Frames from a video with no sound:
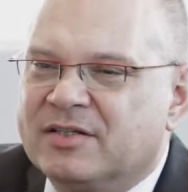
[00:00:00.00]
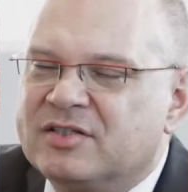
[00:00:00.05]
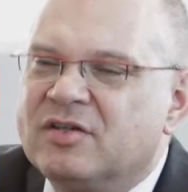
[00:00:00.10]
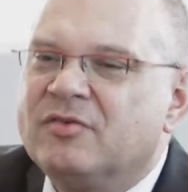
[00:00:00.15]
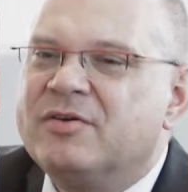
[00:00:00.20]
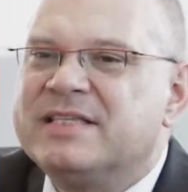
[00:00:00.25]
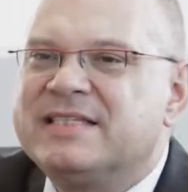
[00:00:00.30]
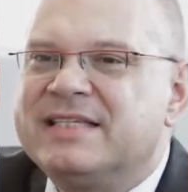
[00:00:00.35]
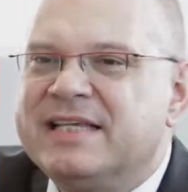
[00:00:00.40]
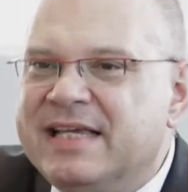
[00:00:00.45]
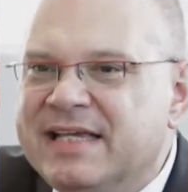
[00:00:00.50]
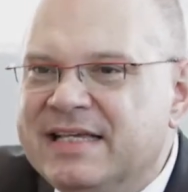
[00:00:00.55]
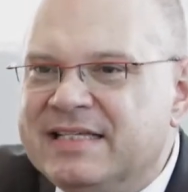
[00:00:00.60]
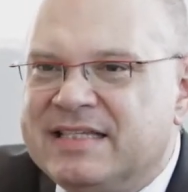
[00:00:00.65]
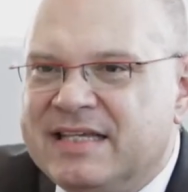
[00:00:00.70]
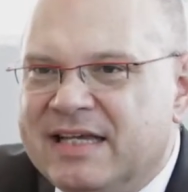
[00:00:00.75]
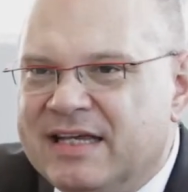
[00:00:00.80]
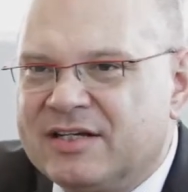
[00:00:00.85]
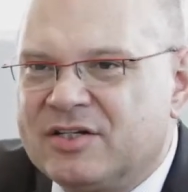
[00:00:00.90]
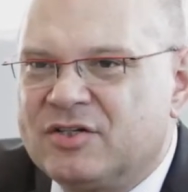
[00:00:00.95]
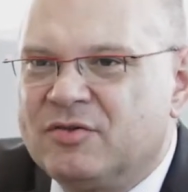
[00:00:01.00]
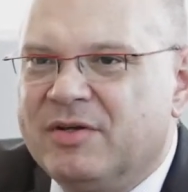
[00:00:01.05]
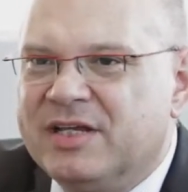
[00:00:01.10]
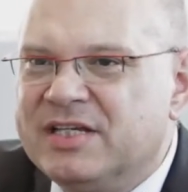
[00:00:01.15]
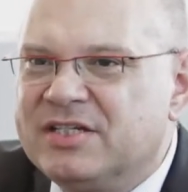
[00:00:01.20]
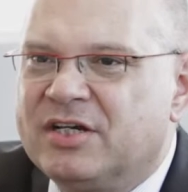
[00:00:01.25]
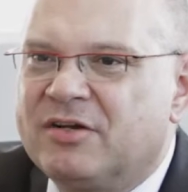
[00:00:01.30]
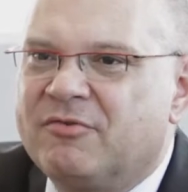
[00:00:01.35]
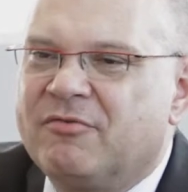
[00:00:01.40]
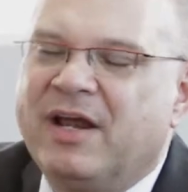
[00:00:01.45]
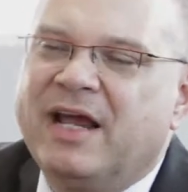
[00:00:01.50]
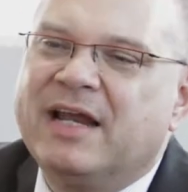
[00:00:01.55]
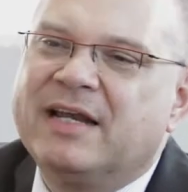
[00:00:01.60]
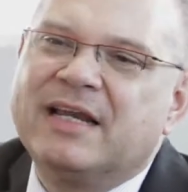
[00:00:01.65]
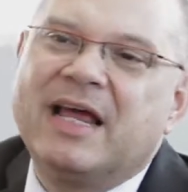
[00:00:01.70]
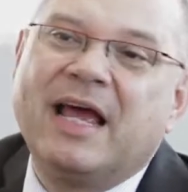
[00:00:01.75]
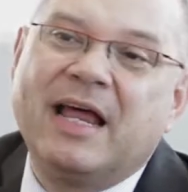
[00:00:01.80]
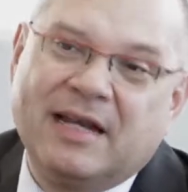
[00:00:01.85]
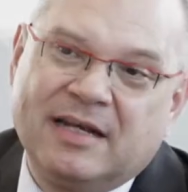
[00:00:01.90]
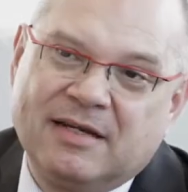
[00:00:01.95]
So it's easier to integrate,
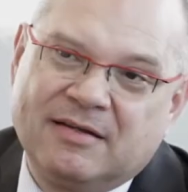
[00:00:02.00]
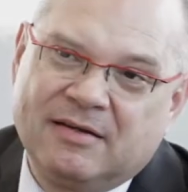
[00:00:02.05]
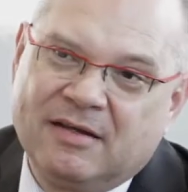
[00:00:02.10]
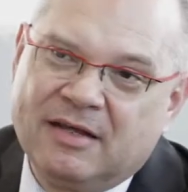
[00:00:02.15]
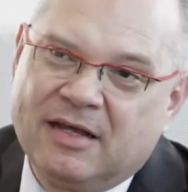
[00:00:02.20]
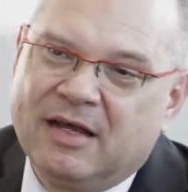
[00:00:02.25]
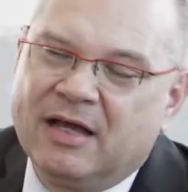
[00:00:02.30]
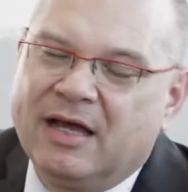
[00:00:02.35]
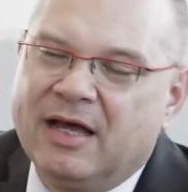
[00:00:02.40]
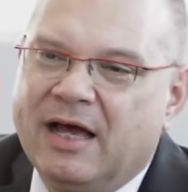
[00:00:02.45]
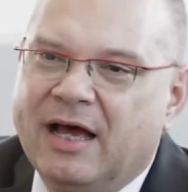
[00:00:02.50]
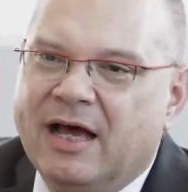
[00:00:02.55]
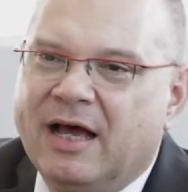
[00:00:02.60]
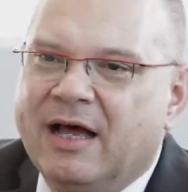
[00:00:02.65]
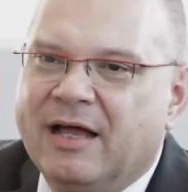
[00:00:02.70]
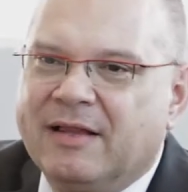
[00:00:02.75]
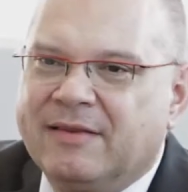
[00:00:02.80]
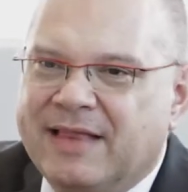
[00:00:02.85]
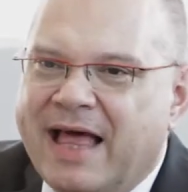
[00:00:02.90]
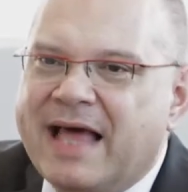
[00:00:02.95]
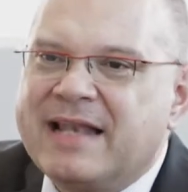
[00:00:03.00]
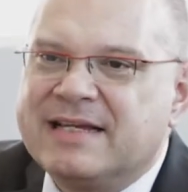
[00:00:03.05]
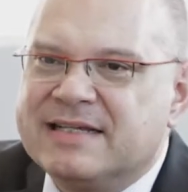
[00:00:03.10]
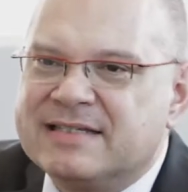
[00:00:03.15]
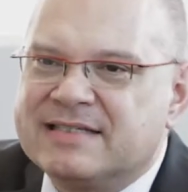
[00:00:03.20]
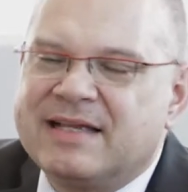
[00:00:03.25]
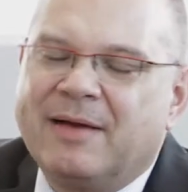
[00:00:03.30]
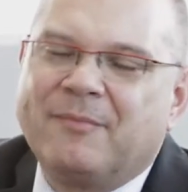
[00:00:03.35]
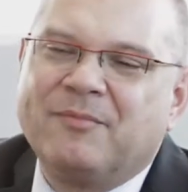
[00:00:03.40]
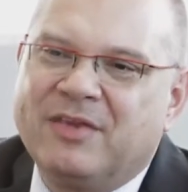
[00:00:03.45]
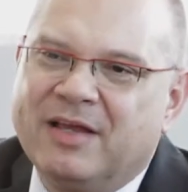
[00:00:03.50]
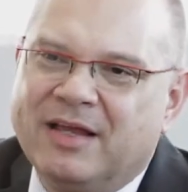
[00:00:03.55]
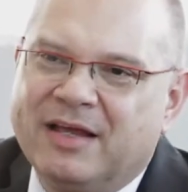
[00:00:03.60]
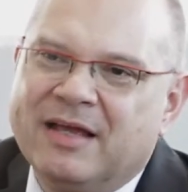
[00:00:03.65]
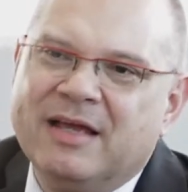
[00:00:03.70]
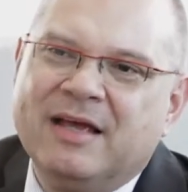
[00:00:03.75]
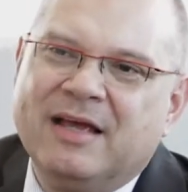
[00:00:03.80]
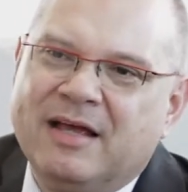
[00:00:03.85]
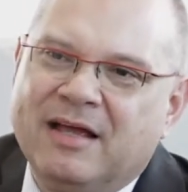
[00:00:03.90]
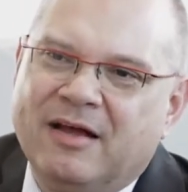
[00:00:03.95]
and that is
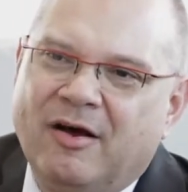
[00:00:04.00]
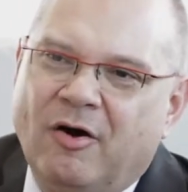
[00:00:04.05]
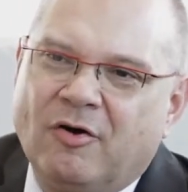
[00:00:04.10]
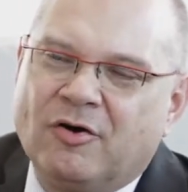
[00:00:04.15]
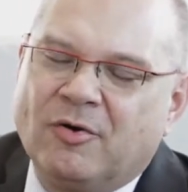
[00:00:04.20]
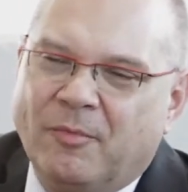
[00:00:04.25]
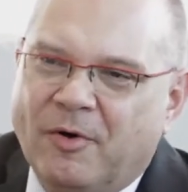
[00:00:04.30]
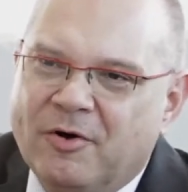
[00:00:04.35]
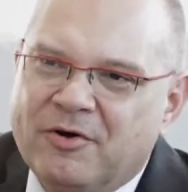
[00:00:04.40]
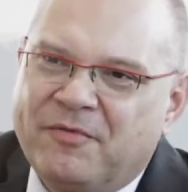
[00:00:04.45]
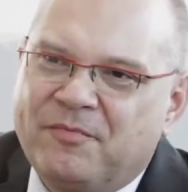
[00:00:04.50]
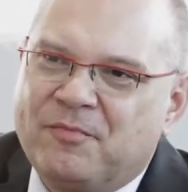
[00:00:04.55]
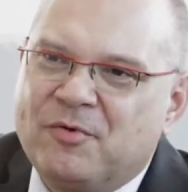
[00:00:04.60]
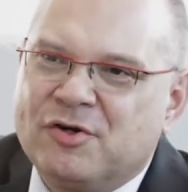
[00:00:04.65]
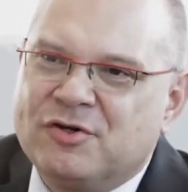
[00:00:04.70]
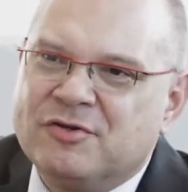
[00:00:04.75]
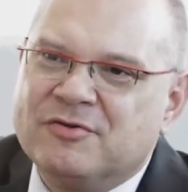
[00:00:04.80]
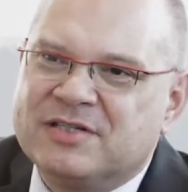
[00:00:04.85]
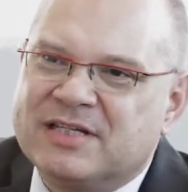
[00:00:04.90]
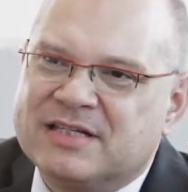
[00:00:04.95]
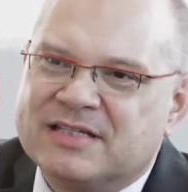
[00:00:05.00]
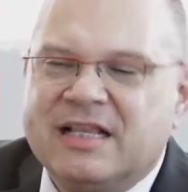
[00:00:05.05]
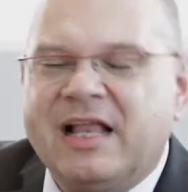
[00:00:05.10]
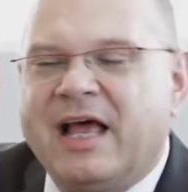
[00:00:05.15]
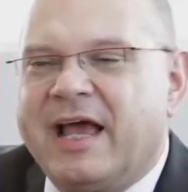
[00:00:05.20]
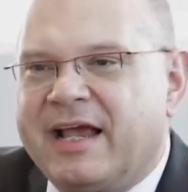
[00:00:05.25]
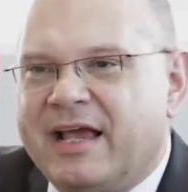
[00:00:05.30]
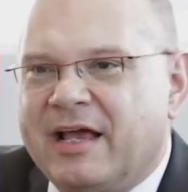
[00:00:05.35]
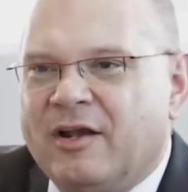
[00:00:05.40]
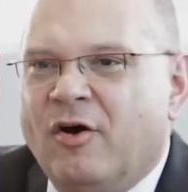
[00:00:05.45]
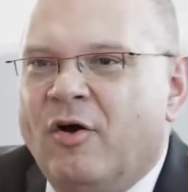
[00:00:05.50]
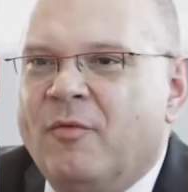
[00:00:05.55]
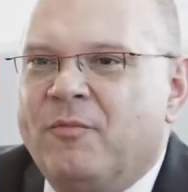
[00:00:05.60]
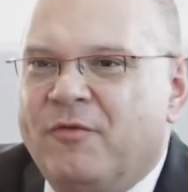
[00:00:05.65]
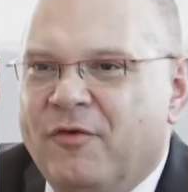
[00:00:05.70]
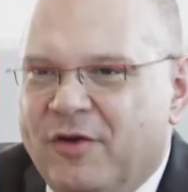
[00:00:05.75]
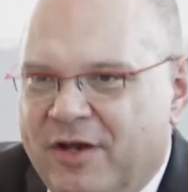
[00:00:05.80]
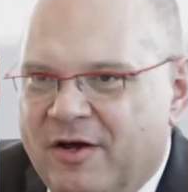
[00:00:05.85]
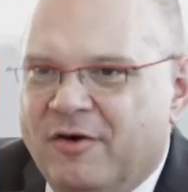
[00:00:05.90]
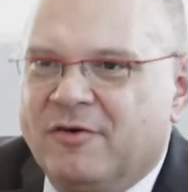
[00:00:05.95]
something automotive producers like, and
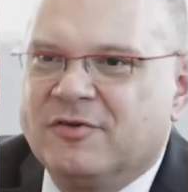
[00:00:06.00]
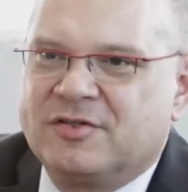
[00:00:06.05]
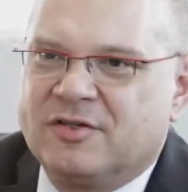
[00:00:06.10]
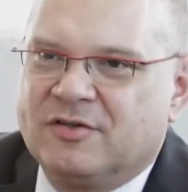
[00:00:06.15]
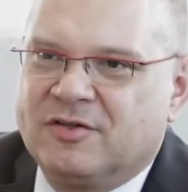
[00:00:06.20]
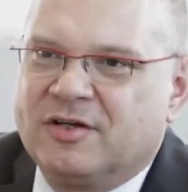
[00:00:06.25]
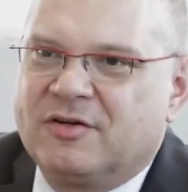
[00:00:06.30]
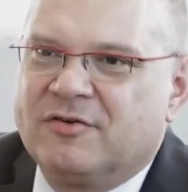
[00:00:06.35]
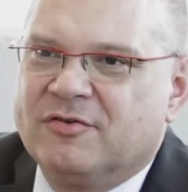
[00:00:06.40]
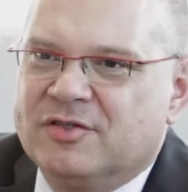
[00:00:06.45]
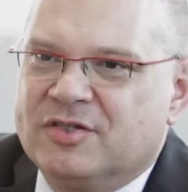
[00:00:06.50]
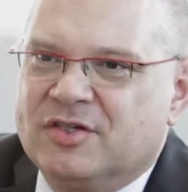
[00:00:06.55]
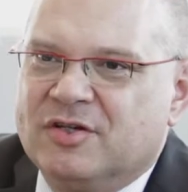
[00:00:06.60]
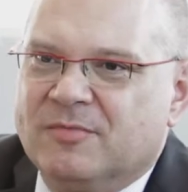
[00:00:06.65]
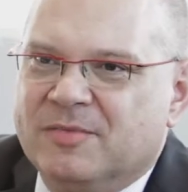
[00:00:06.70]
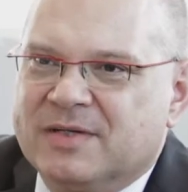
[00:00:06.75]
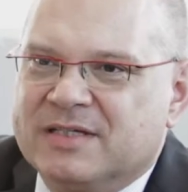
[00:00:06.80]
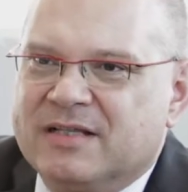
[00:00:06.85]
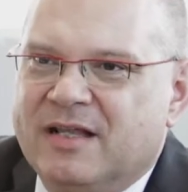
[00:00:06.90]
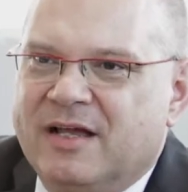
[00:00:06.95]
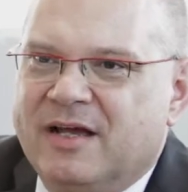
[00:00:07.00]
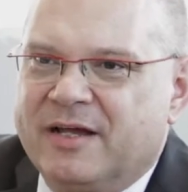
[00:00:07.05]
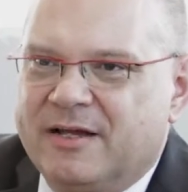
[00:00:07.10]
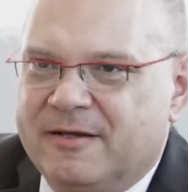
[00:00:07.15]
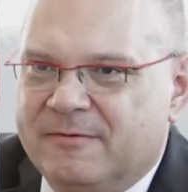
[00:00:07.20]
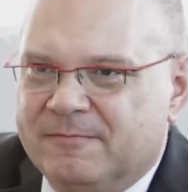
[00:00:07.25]
hopefully also the consumers like.